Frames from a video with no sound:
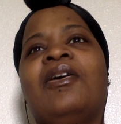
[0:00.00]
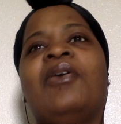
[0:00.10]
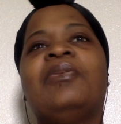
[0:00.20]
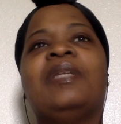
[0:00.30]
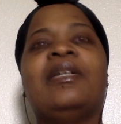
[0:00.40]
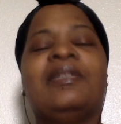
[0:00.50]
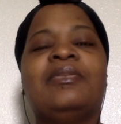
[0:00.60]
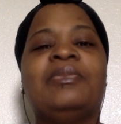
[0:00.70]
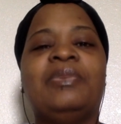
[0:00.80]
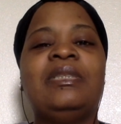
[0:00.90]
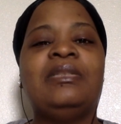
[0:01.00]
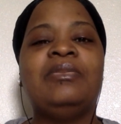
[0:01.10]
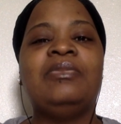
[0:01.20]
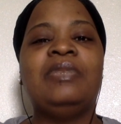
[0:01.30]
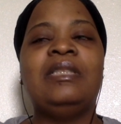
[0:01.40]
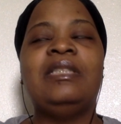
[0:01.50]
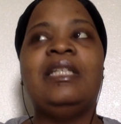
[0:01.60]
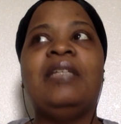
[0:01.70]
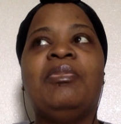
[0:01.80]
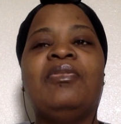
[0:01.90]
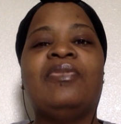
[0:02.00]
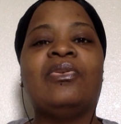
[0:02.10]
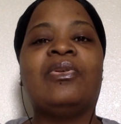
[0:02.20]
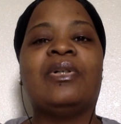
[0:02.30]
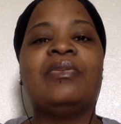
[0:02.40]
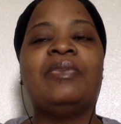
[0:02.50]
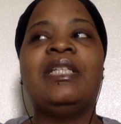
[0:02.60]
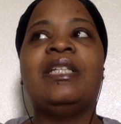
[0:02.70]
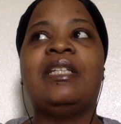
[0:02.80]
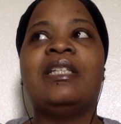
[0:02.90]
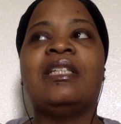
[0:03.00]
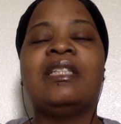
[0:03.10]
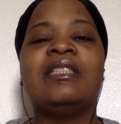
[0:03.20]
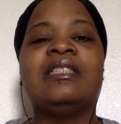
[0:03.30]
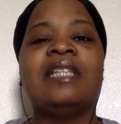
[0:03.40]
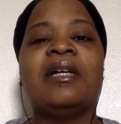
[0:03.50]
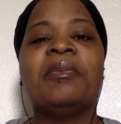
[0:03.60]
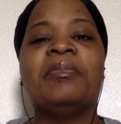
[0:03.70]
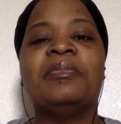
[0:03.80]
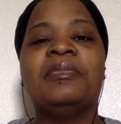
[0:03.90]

"Oh yeah, we we did it before. We did it in another time.